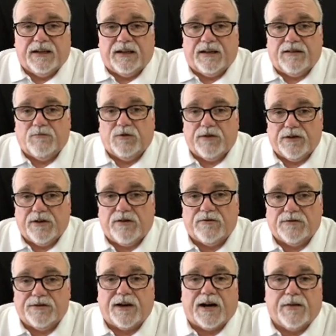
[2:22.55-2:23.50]
And one of the
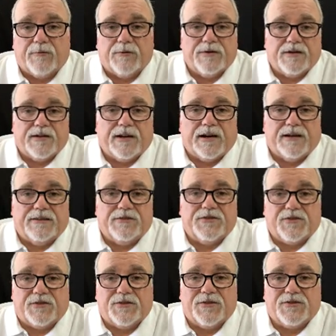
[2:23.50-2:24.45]
old timers kind
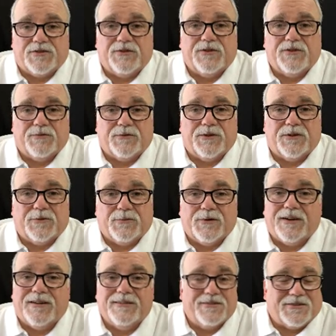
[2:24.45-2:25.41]
of turned us on to where it
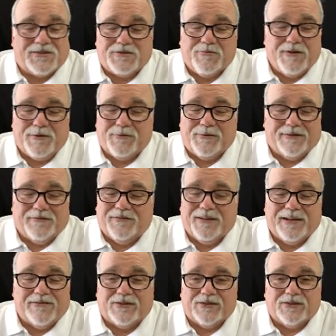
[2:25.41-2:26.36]
was because we would have
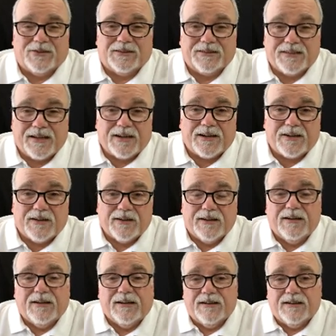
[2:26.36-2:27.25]
never looked there.